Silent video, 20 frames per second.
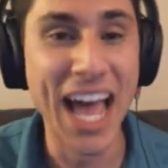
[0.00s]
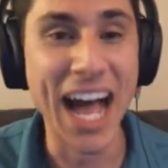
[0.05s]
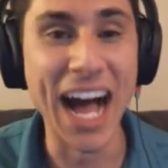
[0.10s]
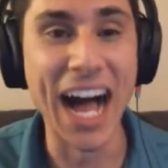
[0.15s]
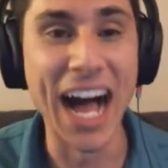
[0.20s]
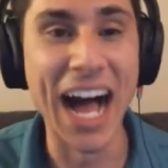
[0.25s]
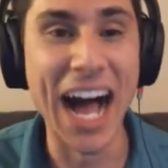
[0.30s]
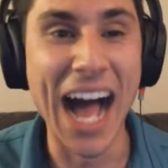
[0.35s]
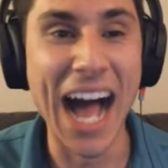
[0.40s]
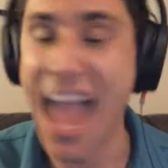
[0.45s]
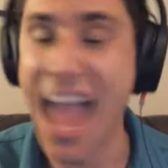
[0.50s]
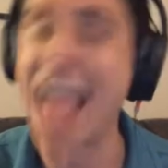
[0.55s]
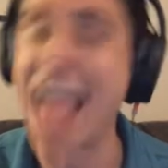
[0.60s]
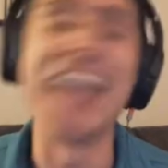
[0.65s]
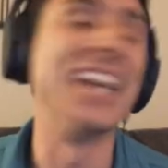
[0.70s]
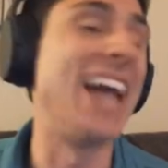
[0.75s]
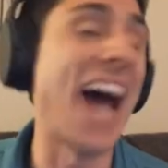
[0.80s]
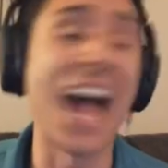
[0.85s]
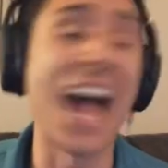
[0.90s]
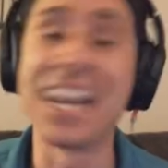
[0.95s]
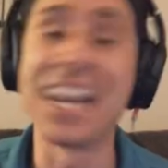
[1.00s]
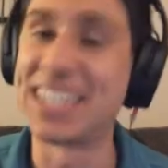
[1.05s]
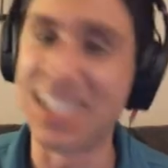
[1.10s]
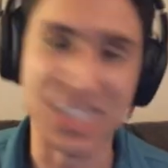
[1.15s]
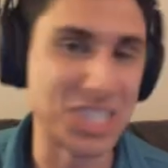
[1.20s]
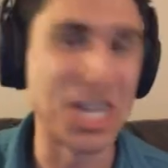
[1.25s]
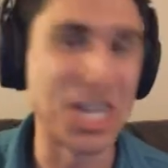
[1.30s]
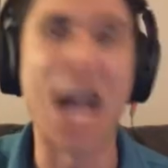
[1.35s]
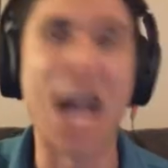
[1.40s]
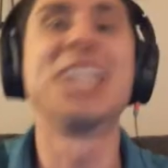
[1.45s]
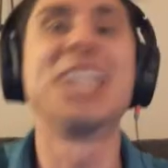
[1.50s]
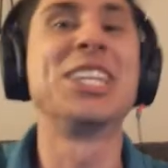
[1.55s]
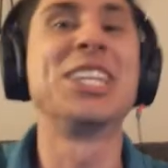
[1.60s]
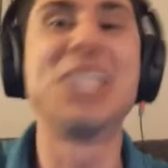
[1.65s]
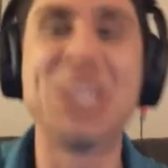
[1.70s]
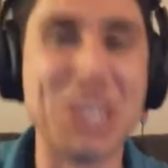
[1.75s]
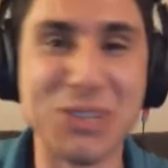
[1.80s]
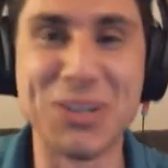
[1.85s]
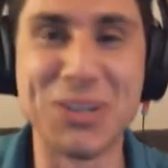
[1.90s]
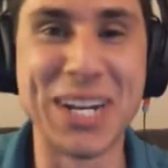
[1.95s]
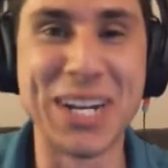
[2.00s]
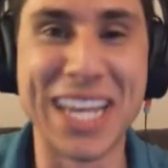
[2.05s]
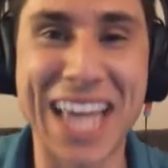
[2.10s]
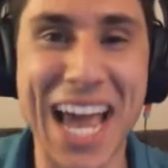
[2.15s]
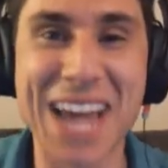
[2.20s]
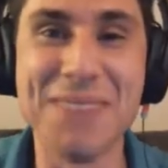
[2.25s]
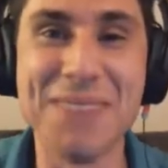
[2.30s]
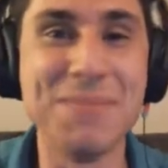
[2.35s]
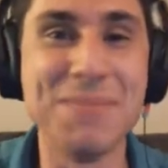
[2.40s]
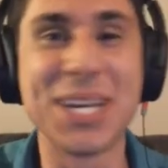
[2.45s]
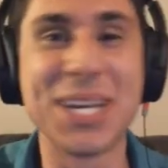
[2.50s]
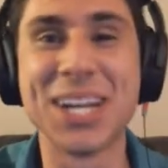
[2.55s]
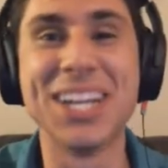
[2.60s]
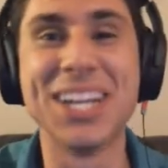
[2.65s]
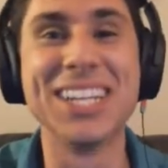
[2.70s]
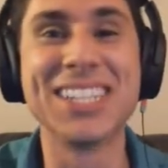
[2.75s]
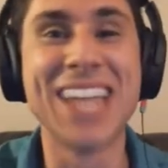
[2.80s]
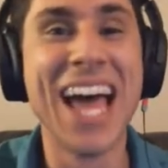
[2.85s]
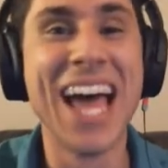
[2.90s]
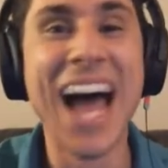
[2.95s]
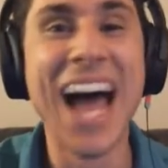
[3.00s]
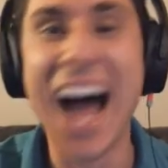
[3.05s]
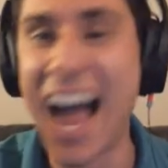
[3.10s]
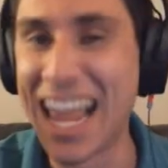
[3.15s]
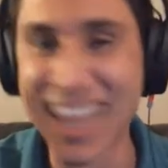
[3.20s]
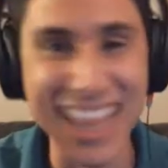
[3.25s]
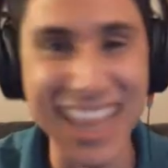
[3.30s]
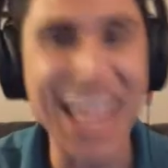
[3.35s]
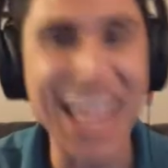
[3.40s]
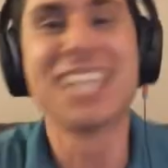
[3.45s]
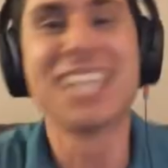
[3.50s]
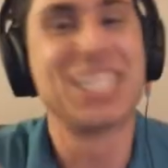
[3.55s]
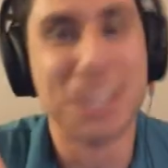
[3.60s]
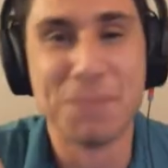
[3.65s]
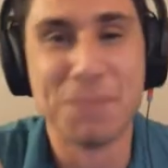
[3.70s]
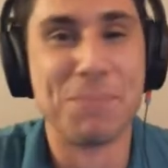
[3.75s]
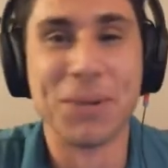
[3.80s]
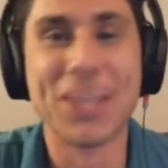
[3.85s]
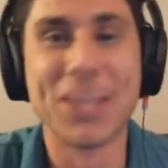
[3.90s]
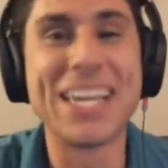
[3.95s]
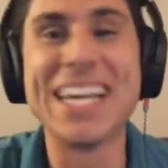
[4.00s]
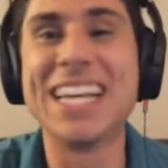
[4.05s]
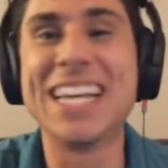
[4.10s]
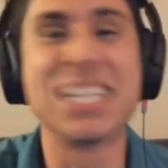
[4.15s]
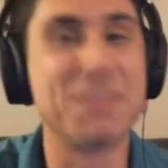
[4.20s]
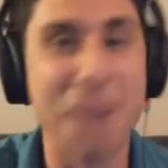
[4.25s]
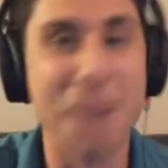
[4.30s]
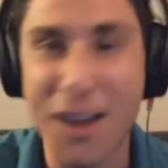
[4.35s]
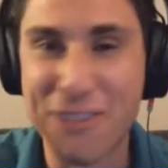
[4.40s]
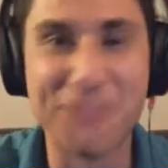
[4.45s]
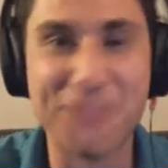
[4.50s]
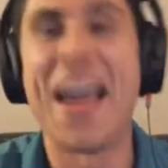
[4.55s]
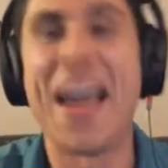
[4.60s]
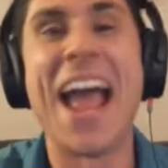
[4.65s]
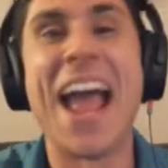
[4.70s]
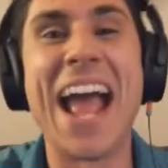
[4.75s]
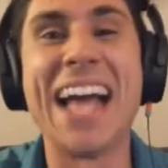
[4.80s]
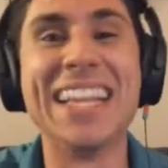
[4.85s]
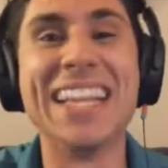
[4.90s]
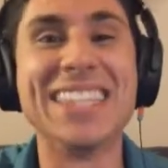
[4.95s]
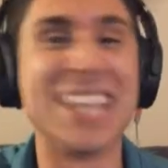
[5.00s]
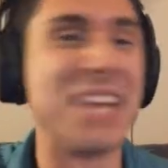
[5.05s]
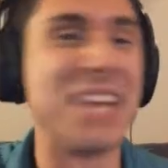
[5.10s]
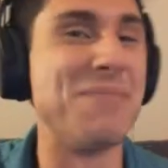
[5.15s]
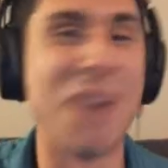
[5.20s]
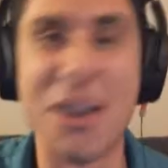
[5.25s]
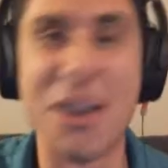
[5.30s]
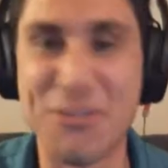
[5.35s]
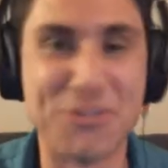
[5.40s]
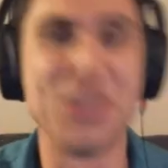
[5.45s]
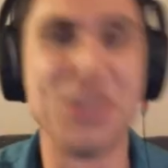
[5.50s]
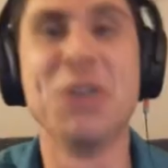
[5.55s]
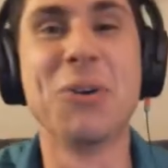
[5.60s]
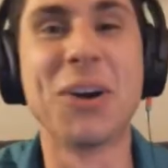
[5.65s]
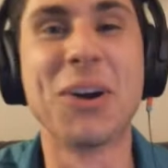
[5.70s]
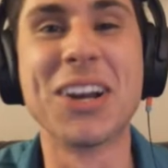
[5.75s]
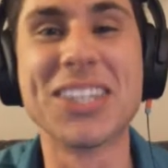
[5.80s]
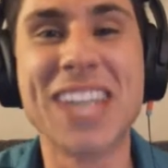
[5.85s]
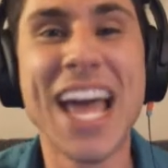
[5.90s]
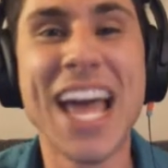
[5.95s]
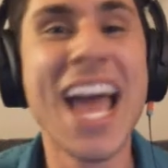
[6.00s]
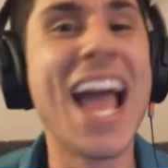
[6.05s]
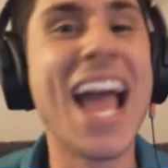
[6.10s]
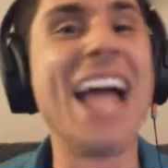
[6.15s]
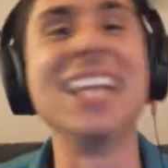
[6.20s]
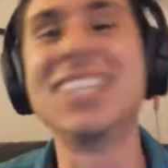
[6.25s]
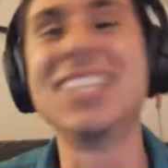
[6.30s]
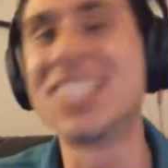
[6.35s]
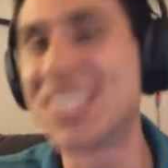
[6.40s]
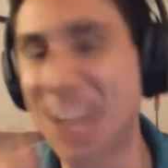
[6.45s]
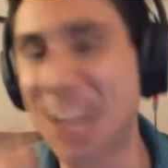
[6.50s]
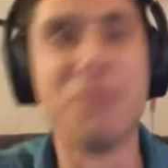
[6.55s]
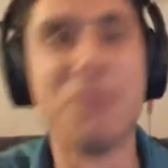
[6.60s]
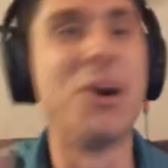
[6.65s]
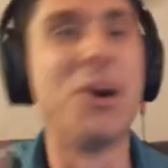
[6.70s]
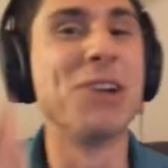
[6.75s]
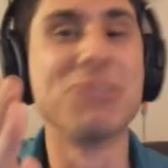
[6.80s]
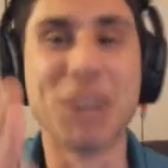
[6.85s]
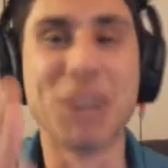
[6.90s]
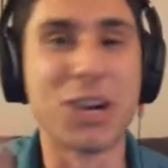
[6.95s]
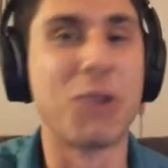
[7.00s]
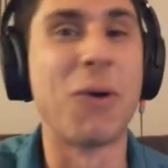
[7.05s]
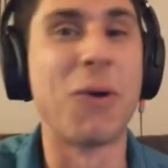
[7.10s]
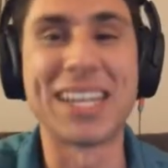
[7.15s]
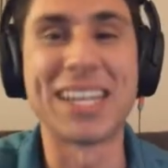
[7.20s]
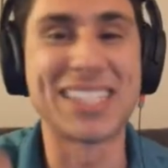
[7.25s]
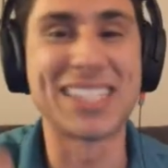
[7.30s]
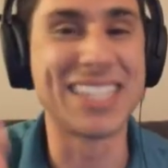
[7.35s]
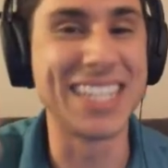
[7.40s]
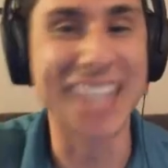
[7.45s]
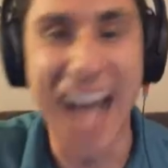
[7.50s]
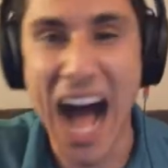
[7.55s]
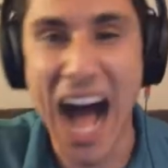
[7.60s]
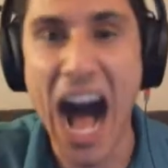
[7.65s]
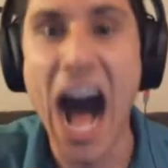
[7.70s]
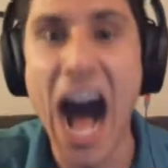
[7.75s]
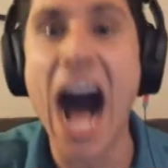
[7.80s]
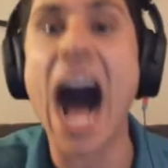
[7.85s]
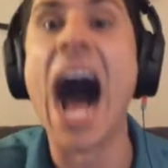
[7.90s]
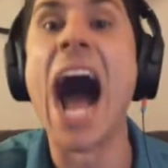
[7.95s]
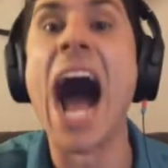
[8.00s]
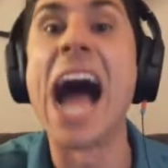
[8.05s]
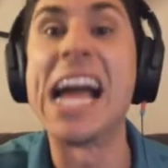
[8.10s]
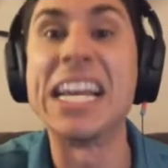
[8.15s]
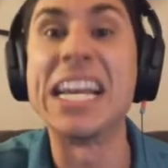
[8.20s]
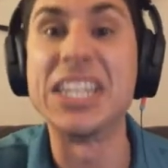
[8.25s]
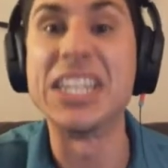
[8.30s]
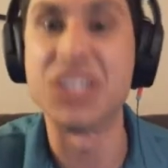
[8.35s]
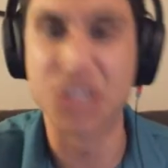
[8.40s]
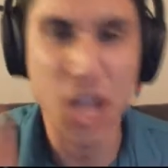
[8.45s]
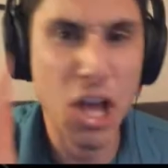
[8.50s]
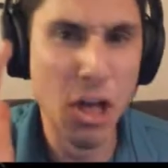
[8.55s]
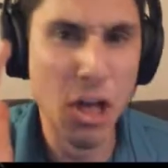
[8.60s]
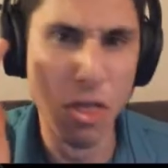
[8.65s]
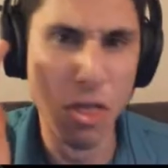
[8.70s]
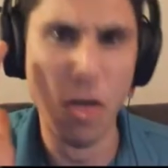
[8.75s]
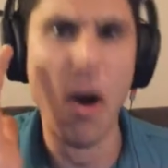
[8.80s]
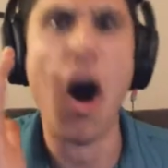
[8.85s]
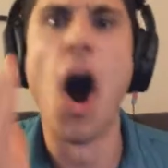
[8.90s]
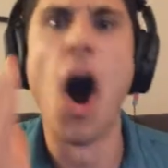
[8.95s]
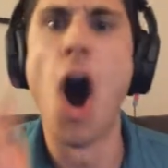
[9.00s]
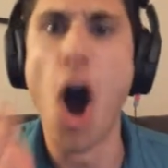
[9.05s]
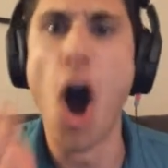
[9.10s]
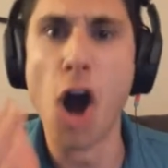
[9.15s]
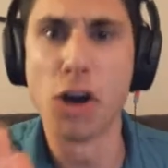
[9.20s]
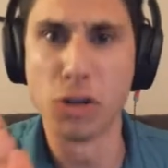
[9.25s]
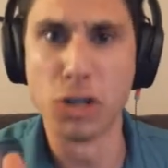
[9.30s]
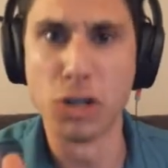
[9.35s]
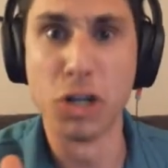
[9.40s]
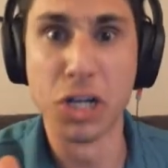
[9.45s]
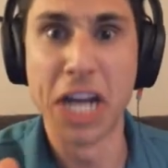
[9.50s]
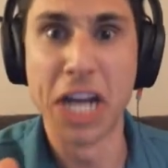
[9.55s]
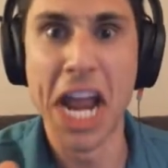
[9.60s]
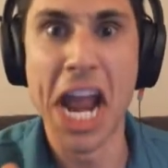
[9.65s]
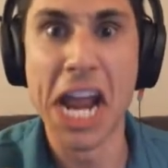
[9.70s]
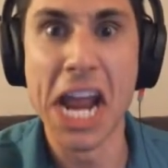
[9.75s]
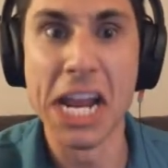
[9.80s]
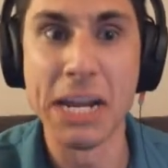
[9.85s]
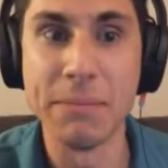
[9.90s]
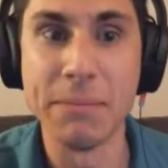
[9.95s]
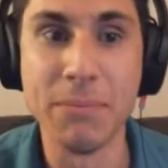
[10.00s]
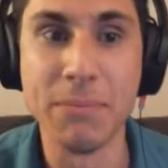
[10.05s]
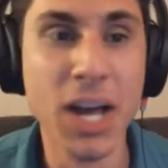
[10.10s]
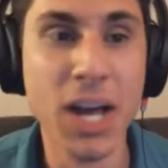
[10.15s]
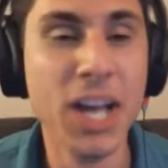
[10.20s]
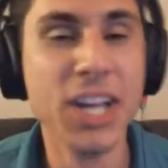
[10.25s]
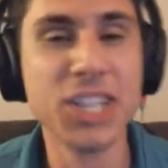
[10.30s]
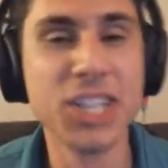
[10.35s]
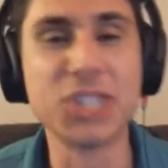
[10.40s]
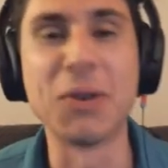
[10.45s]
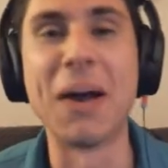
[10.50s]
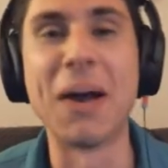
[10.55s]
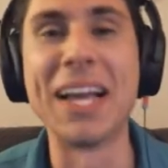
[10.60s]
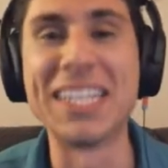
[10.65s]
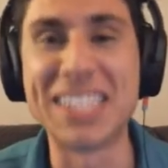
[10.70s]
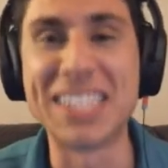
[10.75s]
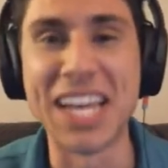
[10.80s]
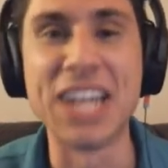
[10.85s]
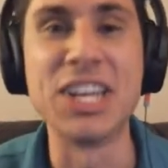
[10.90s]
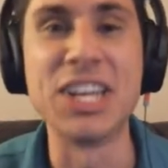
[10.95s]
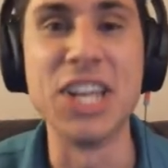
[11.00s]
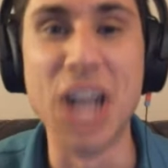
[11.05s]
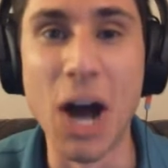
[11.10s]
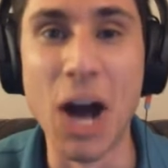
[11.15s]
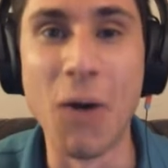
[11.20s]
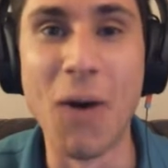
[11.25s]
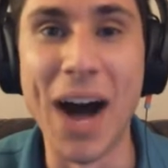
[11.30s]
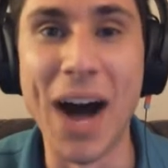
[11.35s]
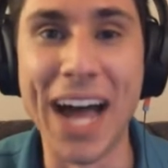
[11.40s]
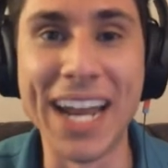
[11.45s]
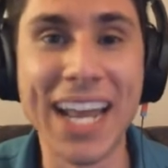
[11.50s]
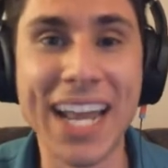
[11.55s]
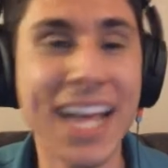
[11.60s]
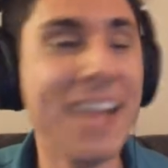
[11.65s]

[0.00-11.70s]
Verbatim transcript: Uh, and I decided to do it again because I like to please my fans and my viewers, and someone requested Eyes, the horror game. So I said, you know what?